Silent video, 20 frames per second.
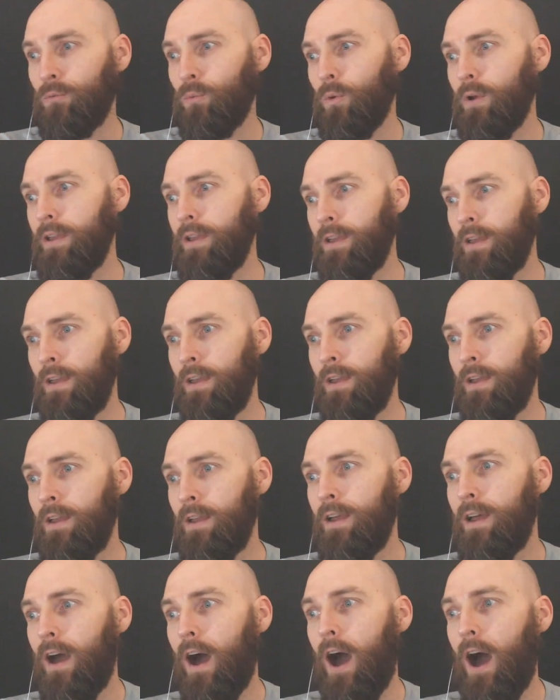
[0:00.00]
week.
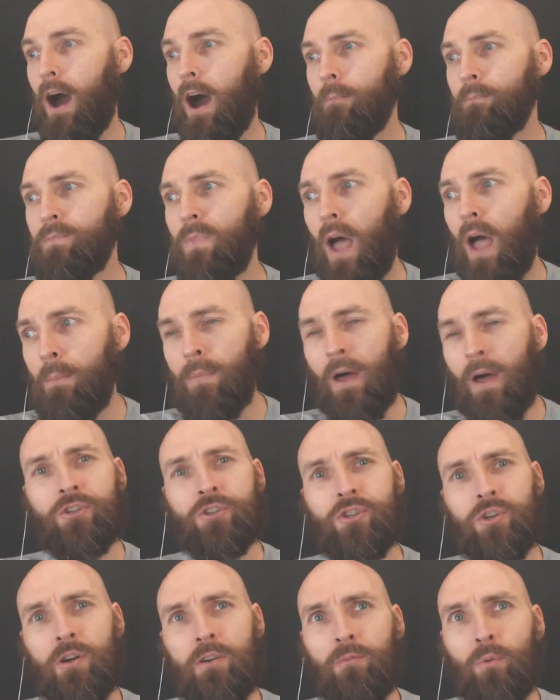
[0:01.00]
I'm not
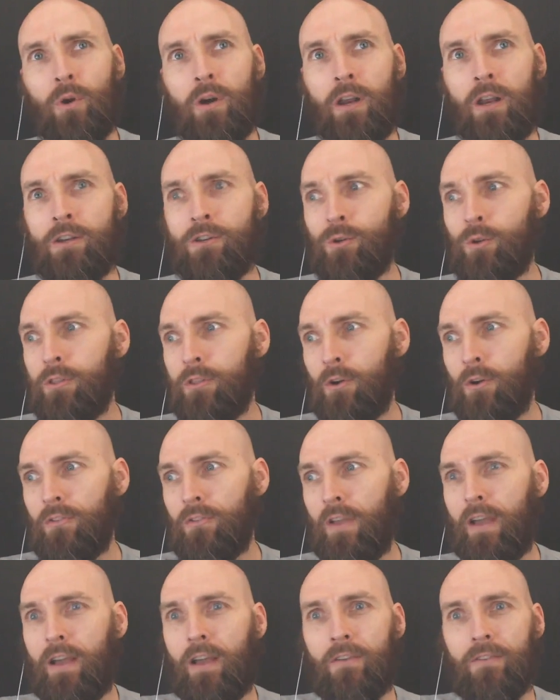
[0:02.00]
sure if we're going to do
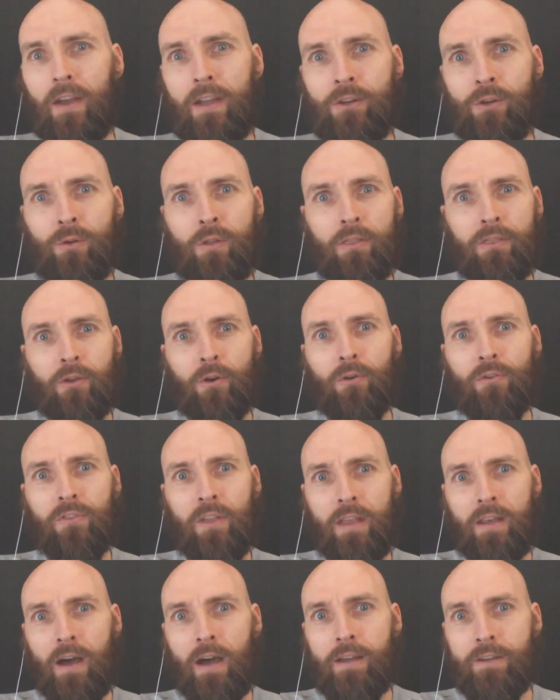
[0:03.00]
Thursday because I do the
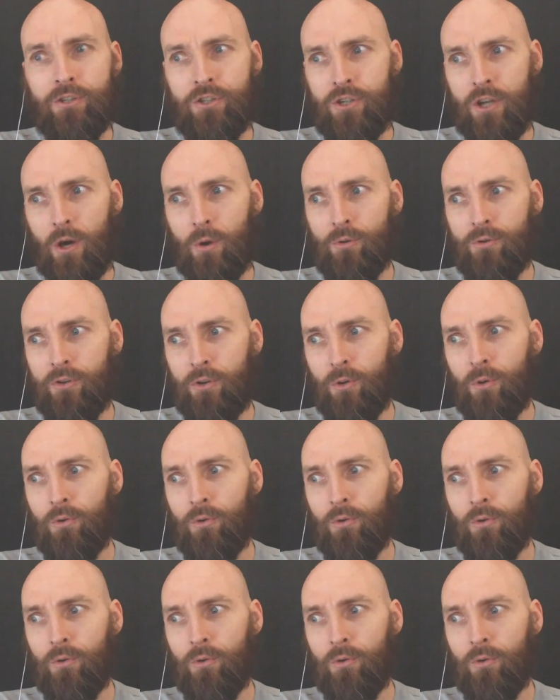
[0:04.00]
Thursday night show too.